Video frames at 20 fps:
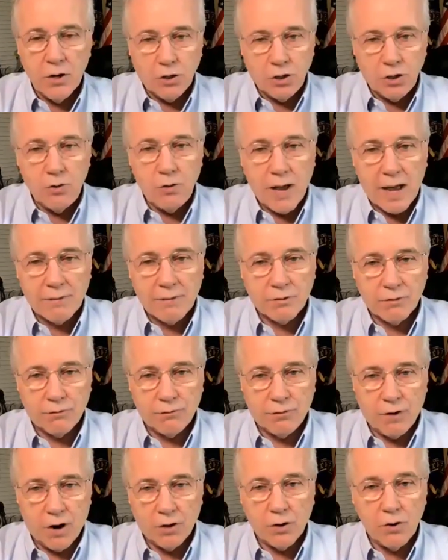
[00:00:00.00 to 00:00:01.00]
you have to
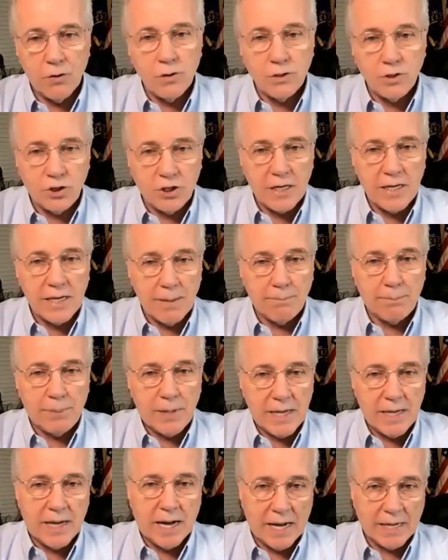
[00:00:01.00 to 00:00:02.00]
follow
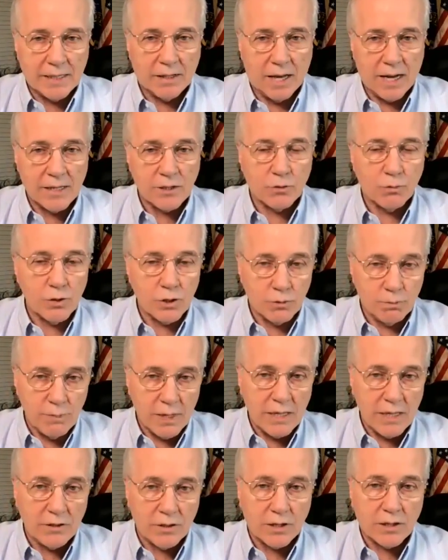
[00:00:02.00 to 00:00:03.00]
GMP guidelines, which
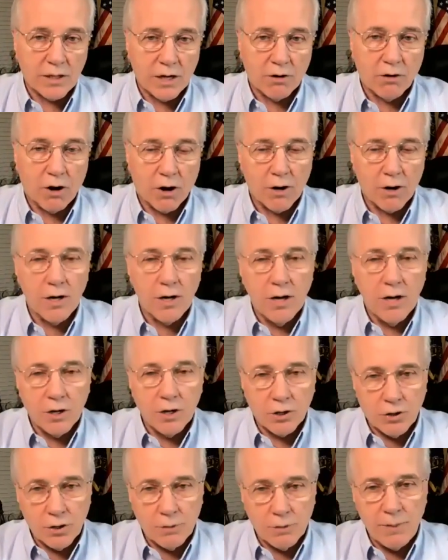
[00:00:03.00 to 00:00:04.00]
means that there are
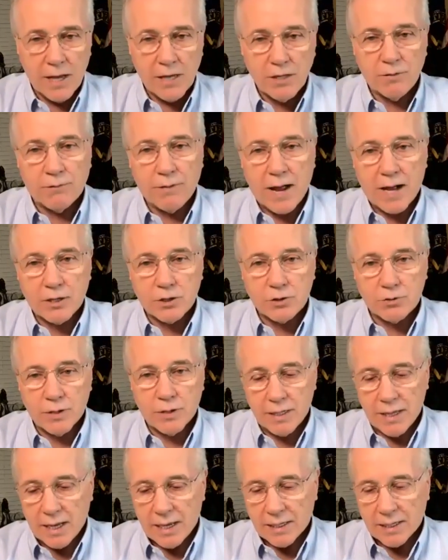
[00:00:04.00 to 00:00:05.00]
good
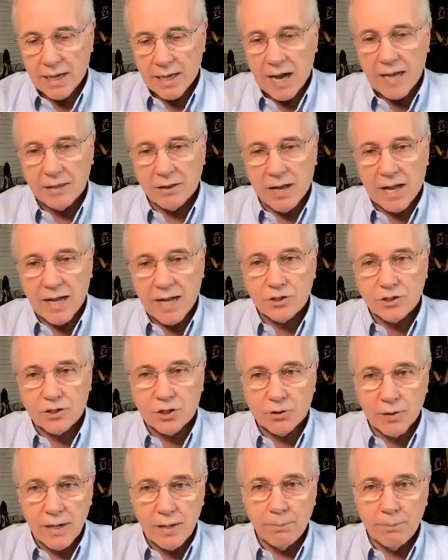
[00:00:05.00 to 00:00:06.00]
manufacturing uh, guidelines that
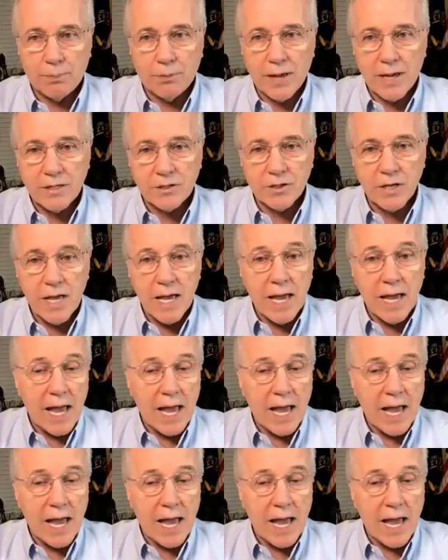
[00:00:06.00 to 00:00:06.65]
are in place